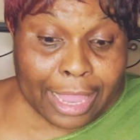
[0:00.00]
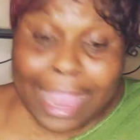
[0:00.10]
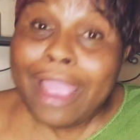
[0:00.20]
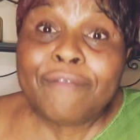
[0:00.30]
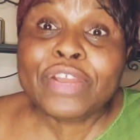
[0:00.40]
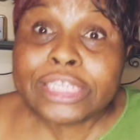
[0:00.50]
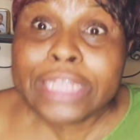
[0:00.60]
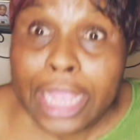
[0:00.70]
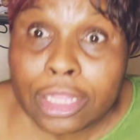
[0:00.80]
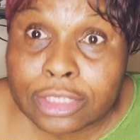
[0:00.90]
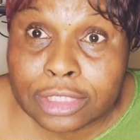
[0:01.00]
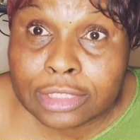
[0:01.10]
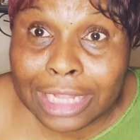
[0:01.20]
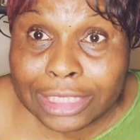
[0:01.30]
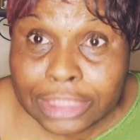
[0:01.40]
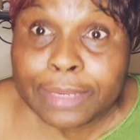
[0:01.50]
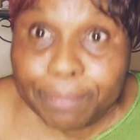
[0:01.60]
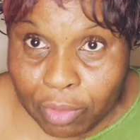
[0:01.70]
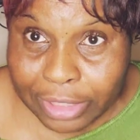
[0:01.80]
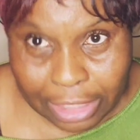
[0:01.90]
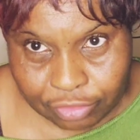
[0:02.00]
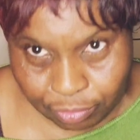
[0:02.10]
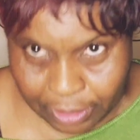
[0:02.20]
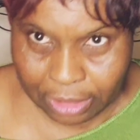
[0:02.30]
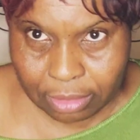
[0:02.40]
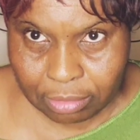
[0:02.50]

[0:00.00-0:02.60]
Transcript: everything else that is important to me,